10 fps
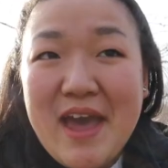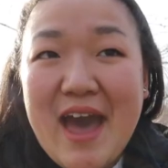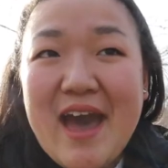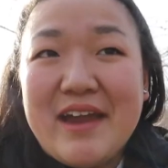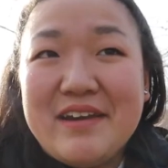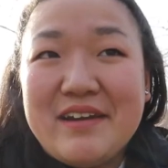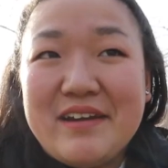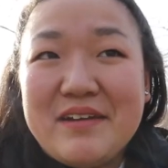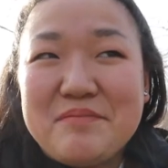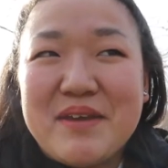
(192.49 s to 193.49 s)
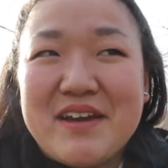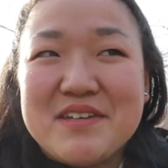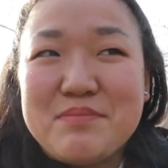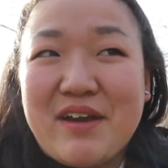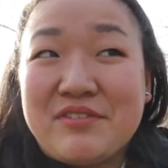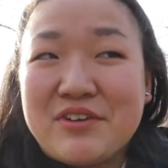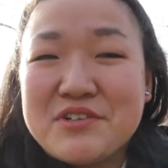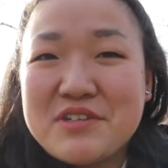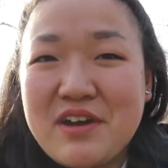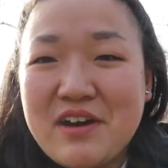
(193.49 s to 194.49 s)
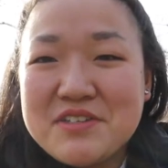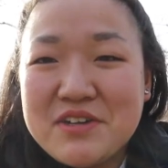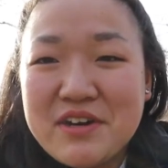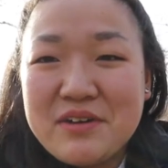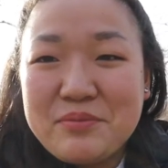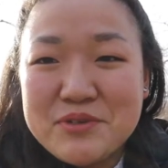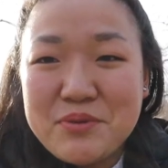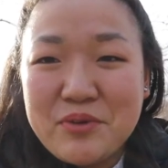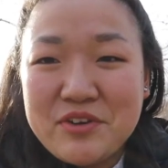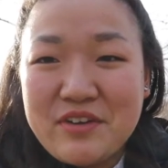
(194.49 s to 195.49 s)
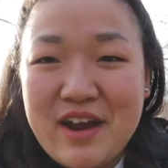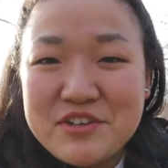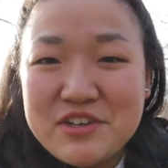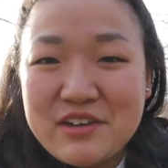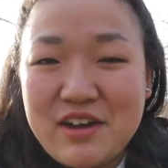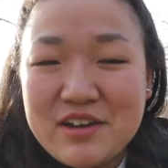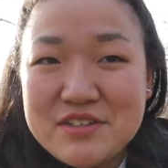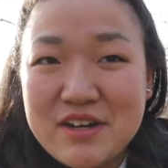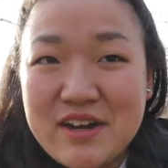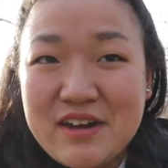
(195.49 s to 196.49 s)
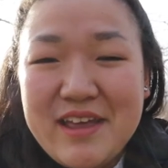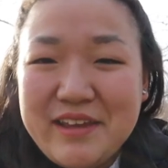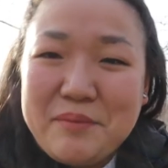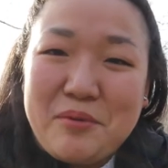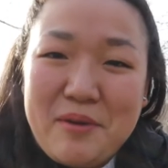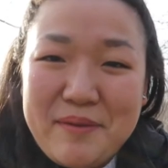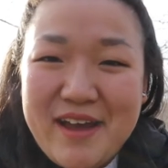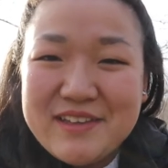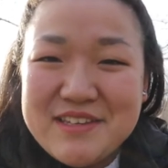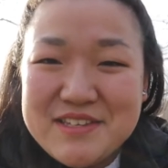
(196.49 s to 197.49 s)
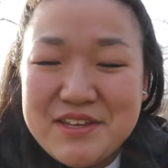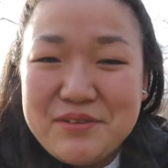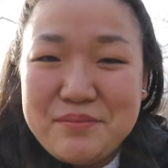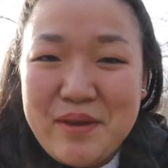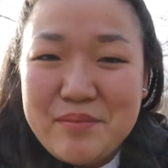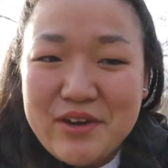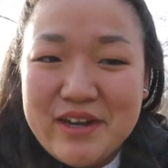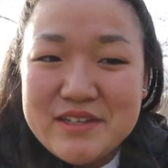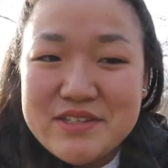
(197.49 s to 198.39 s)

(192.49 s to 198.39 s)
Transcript: And because my first concert was a One Direction concert, it brought back these cute memories.